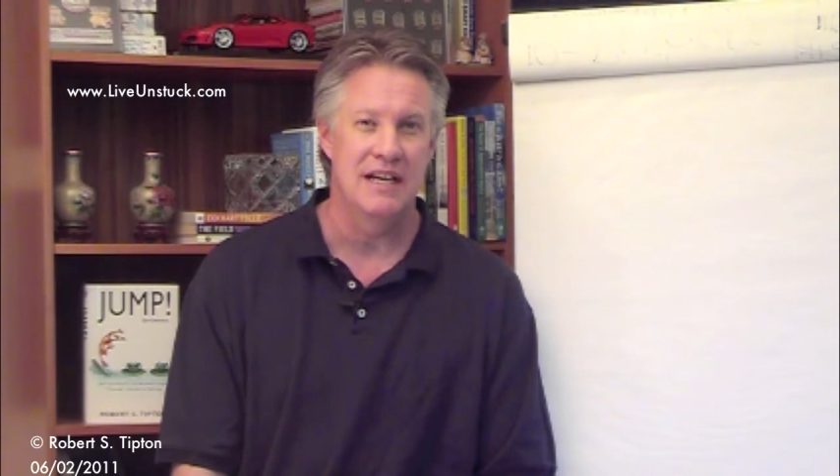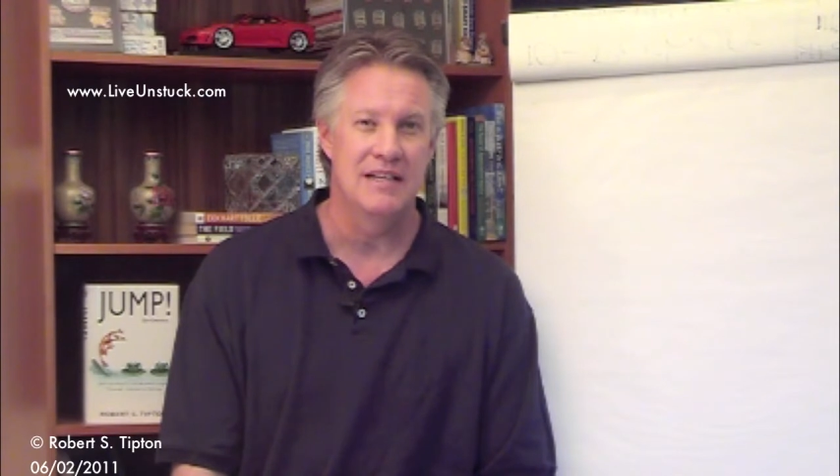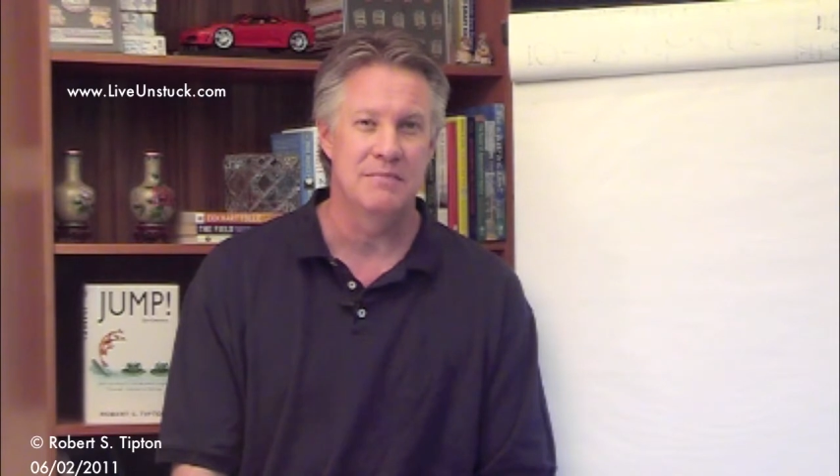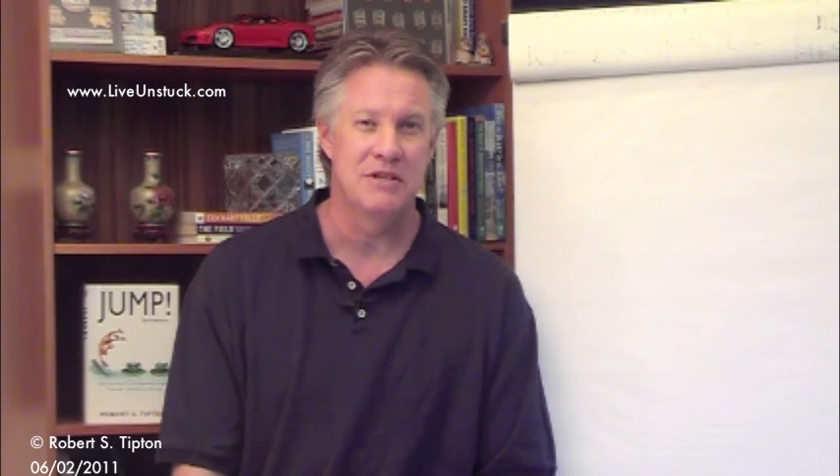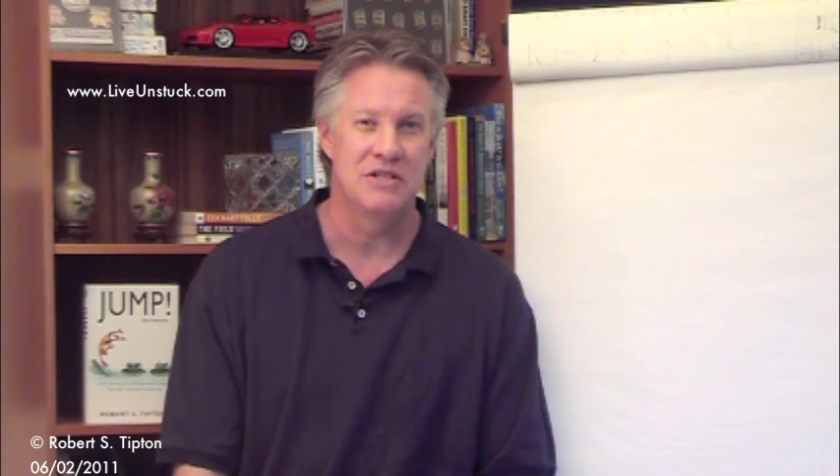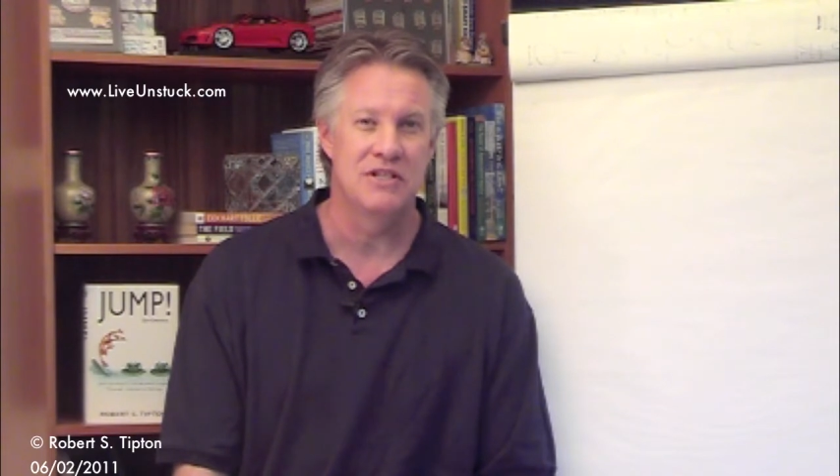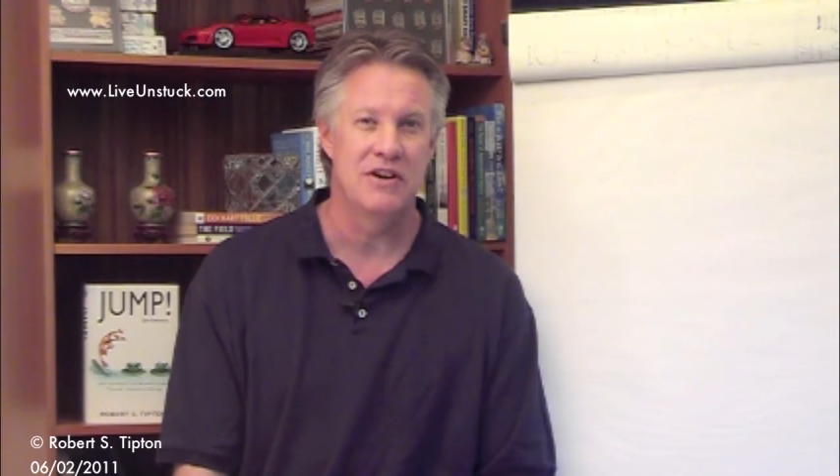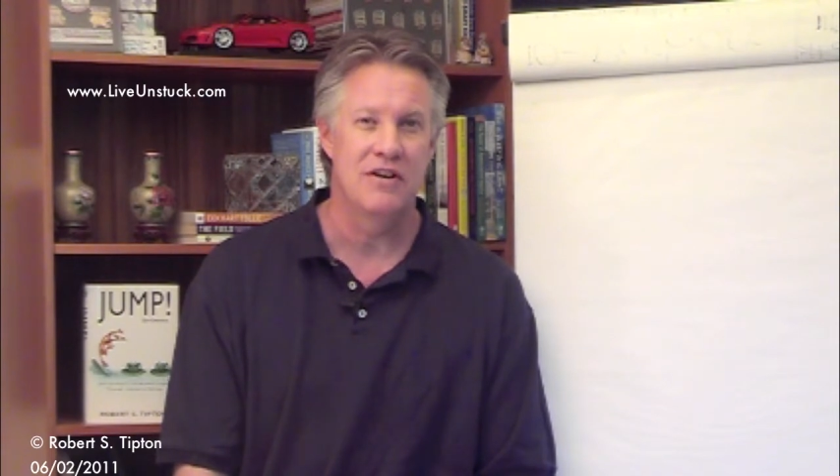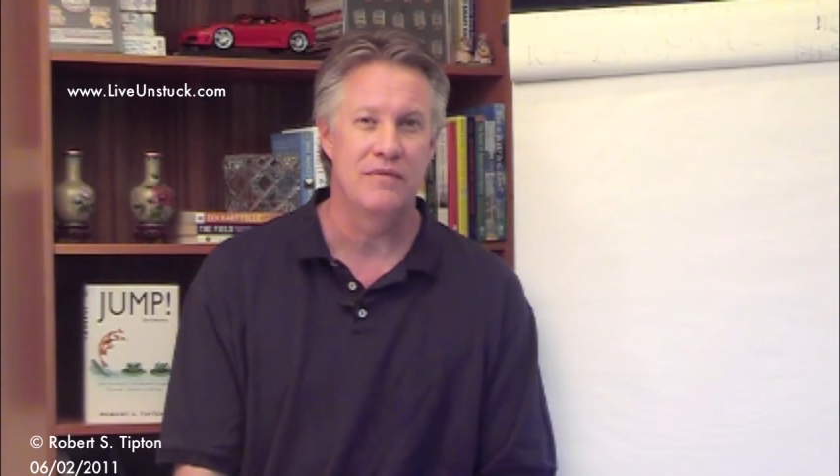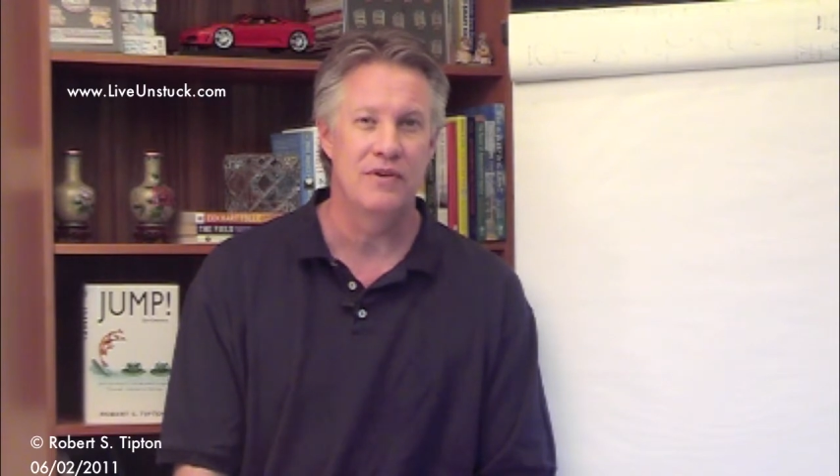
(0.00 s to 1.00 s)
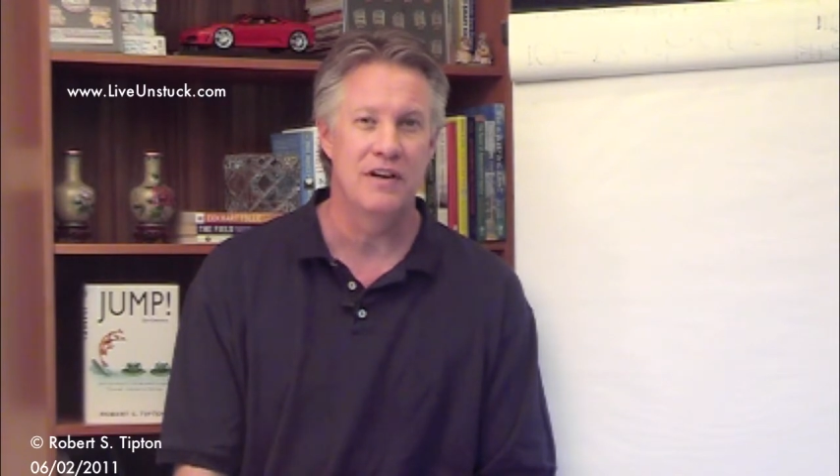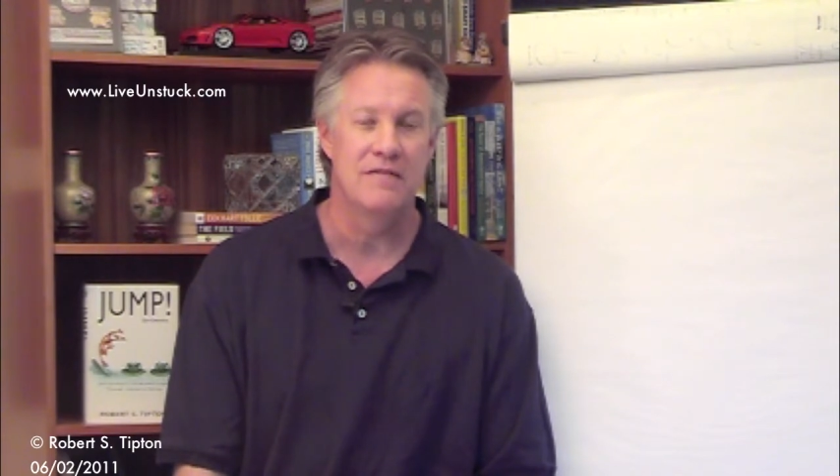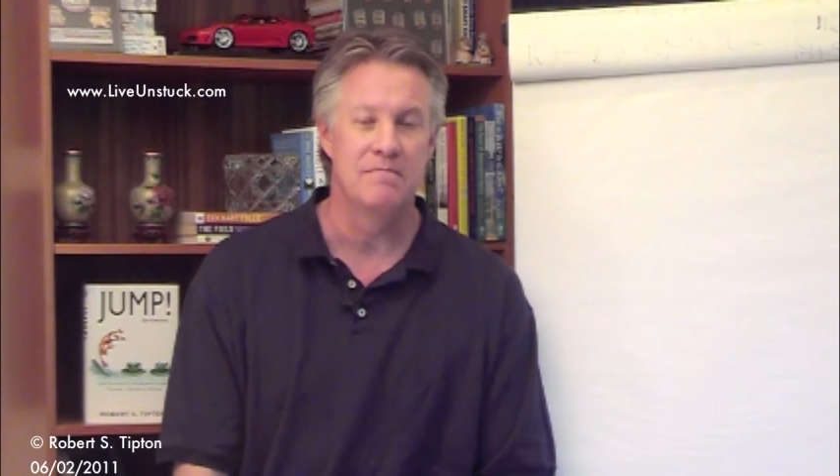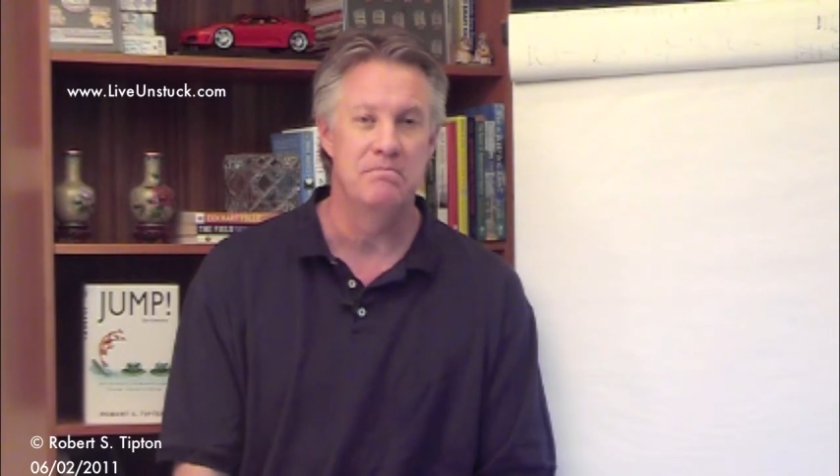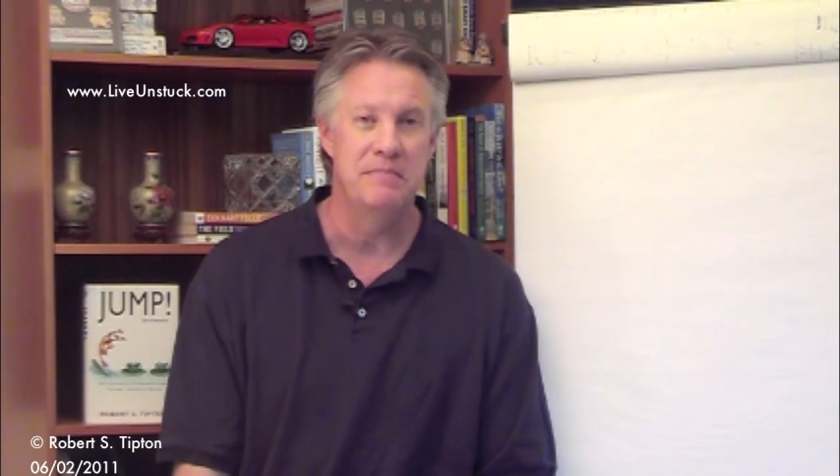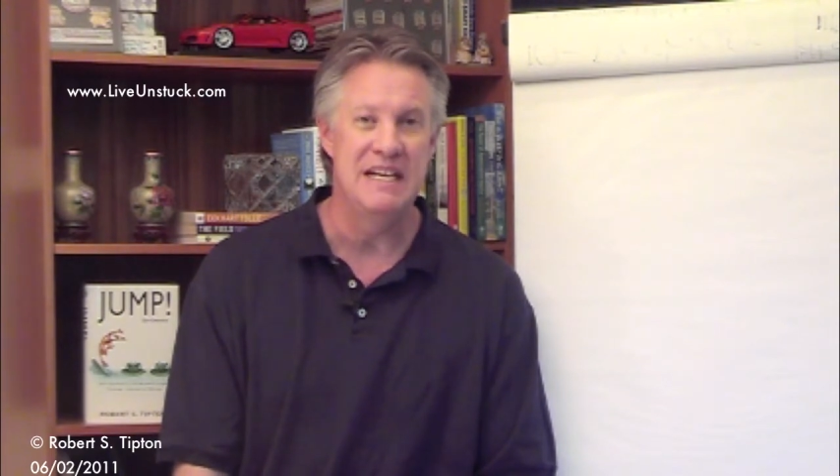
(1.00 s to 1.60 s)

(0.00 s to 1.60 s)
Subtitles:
as much as they are afraid of